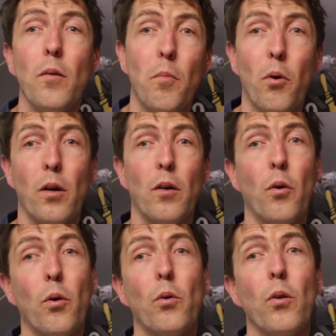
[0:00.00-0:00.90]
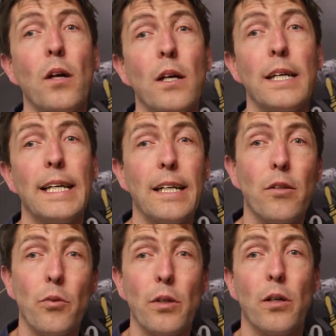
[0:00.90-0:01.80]
bore a hole
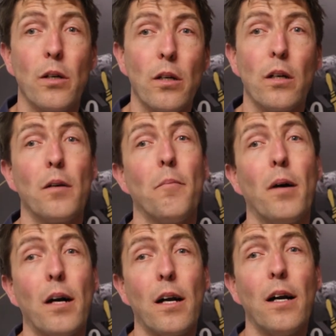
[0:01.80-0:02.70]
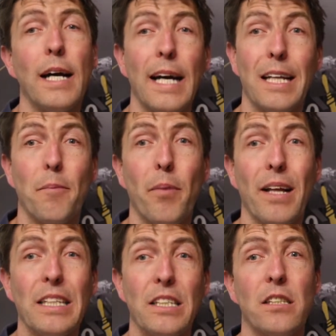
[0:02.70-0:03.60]
into your bar at the
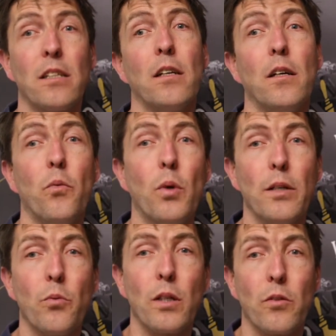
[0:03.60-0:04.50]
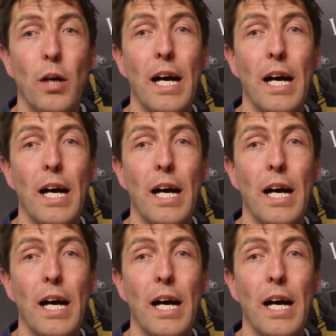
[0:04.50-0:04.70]
place where you want to